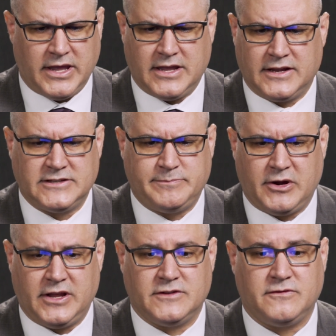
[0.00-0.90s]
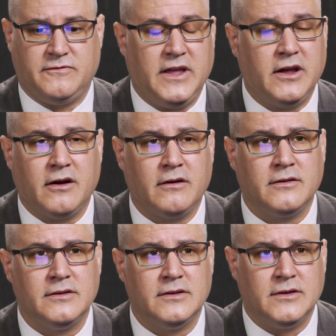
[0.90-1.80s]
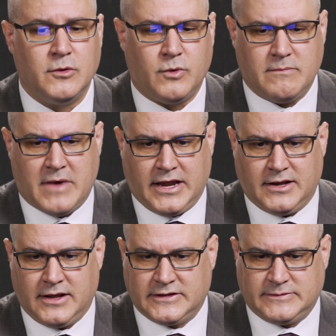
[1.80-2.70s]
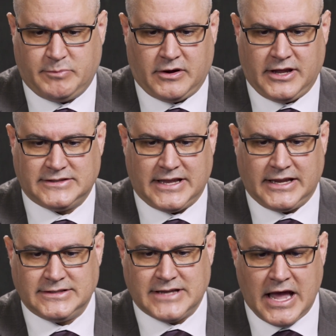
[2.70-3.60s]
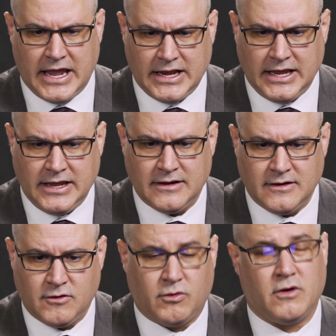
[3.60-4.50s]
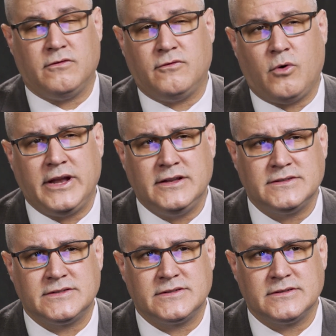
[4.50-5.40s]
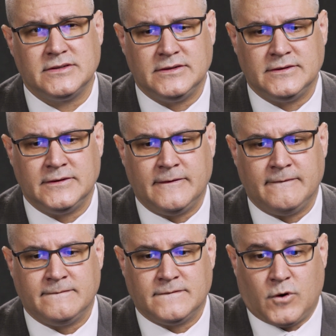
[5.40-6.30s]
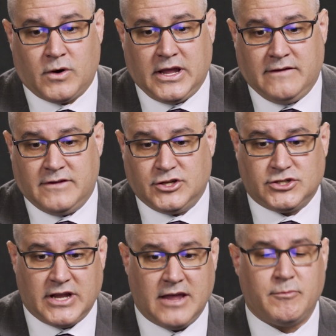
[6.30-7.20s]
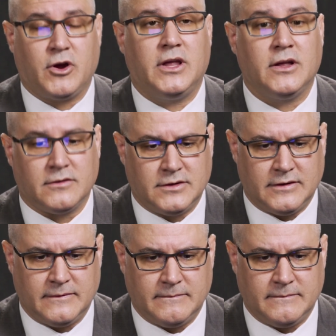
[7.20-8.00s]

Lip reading: we can experience fear. We might experience anxiety or avoidance, or even shame or guilt.